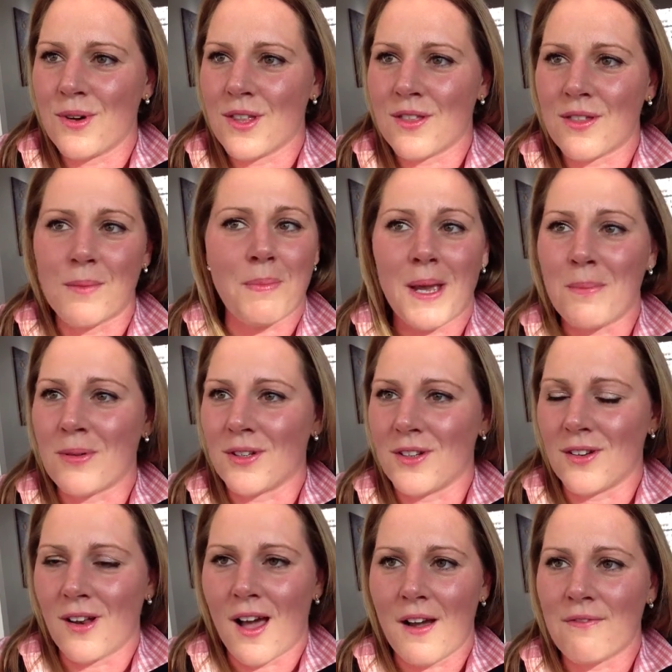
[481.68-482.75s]
with the people in
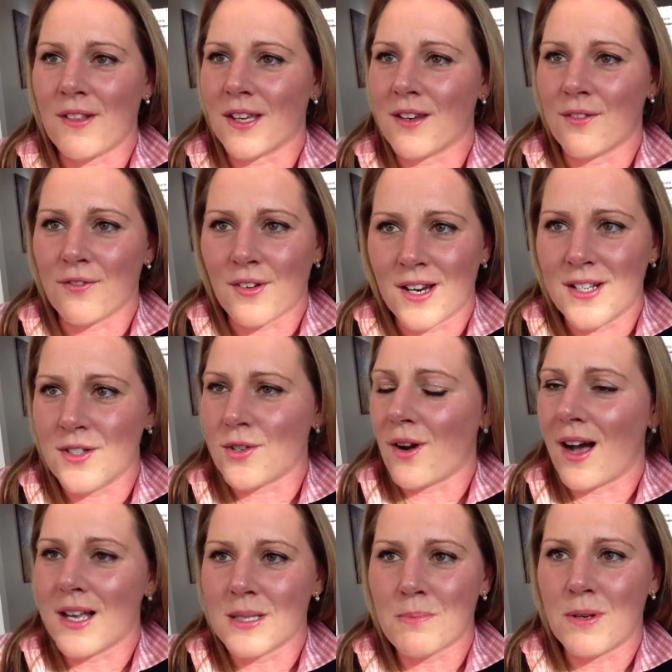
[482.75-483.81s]
your life, like your friends, your
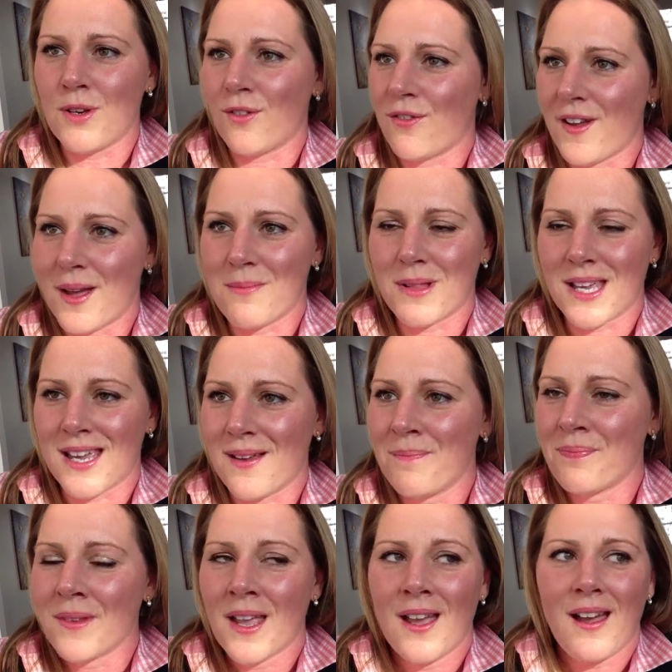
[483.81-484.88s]
husband, your family.
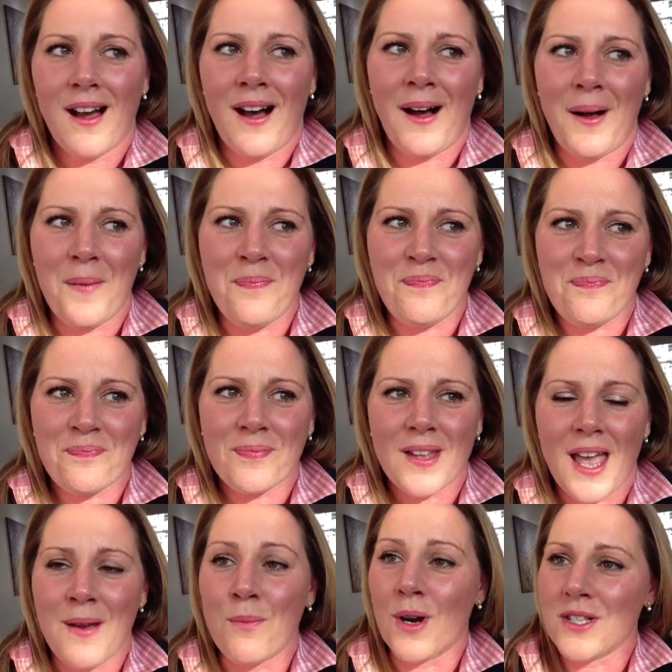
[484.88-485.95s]

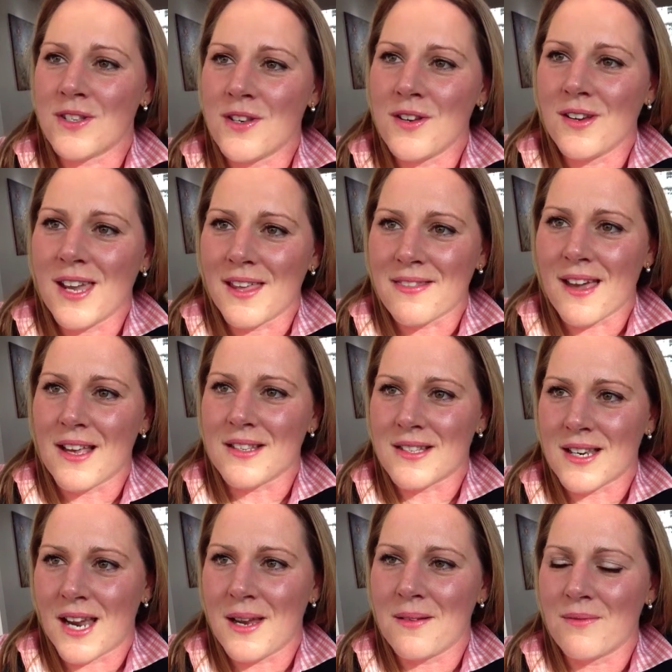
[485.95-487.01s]
And once you get
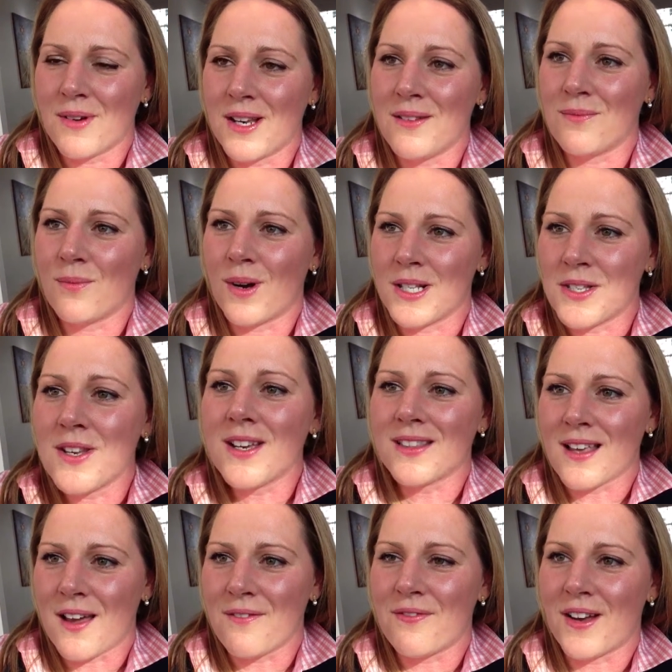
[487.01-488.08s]

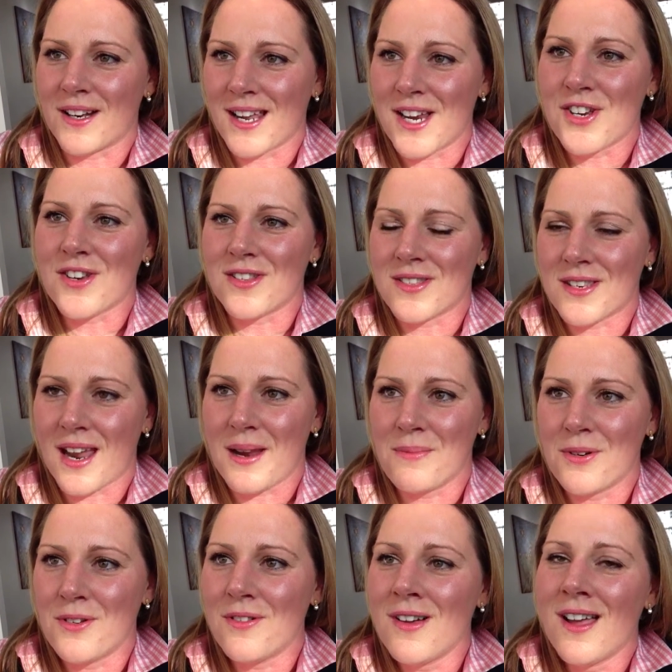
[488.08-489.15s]
that foundation
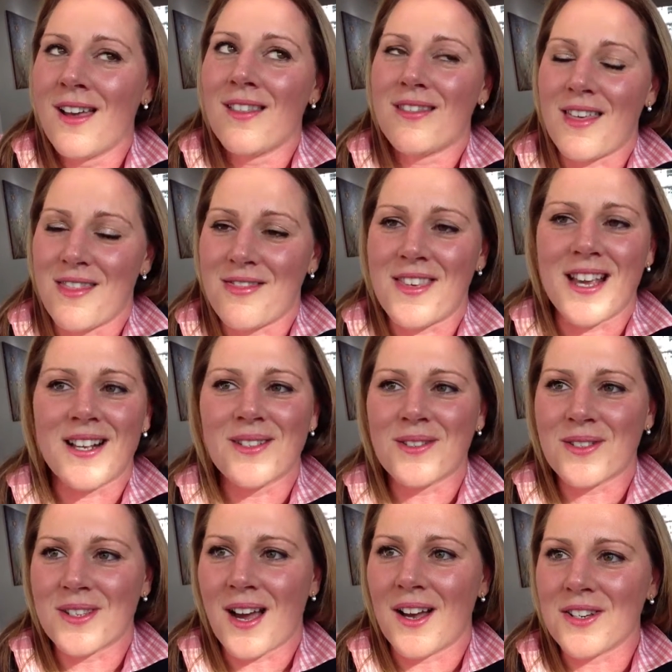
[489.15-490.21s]
stable, then things will
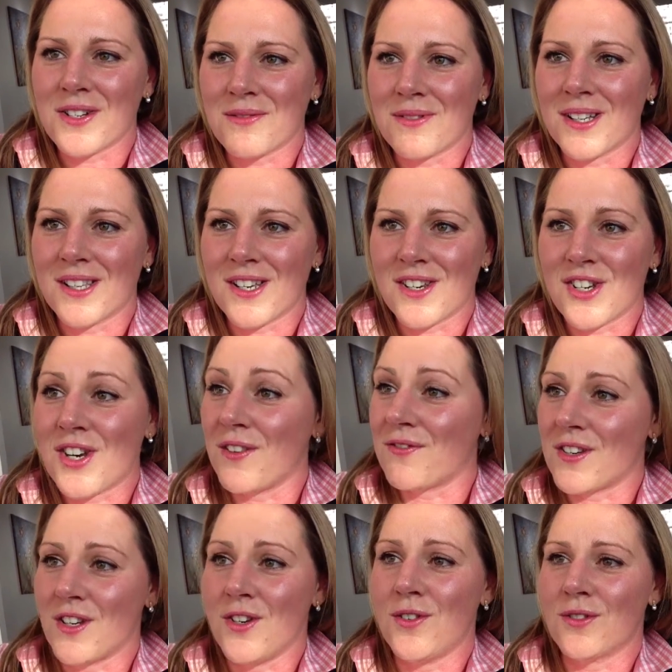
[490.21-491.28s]
start to really
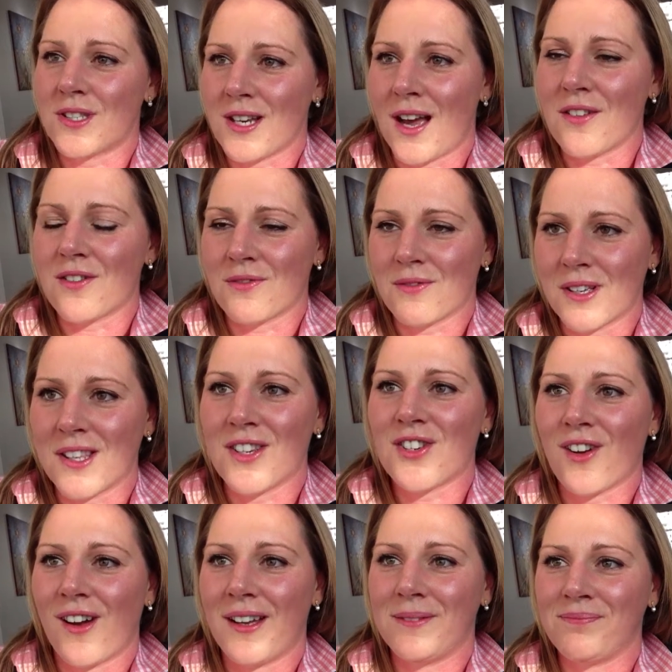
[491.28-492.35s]
shift and you'll start to really
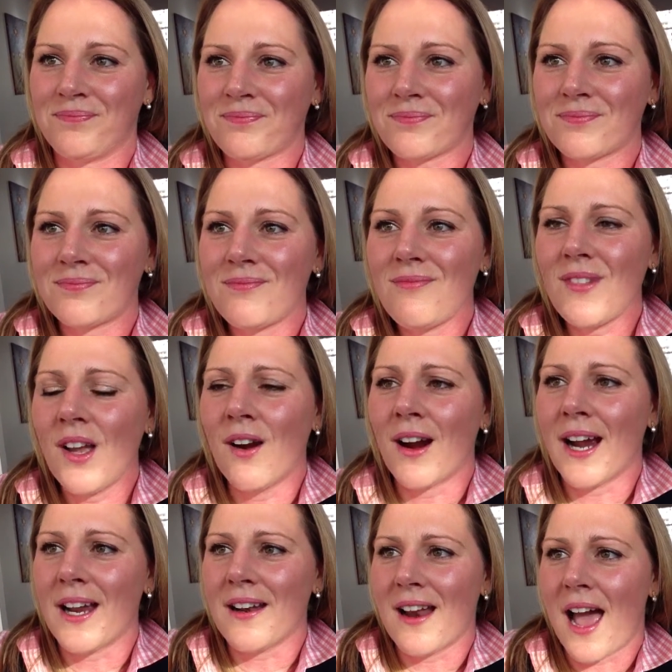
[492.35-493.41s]
shine. All
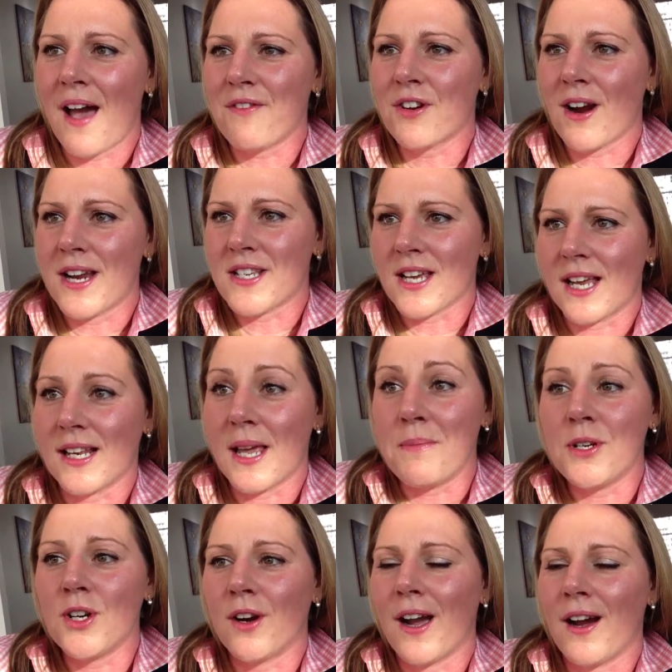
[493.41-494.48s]
right, have a great day. Let
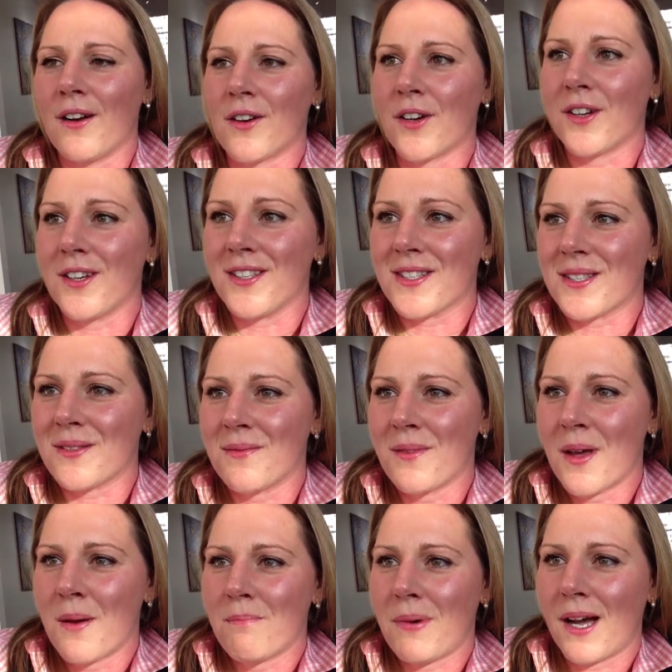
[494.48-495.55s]
me know how it goes.
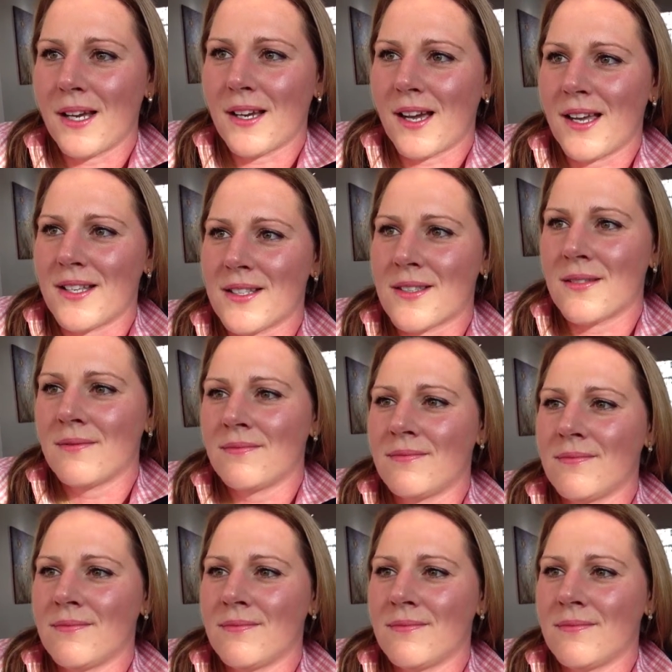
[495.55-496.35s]
Bye, guys.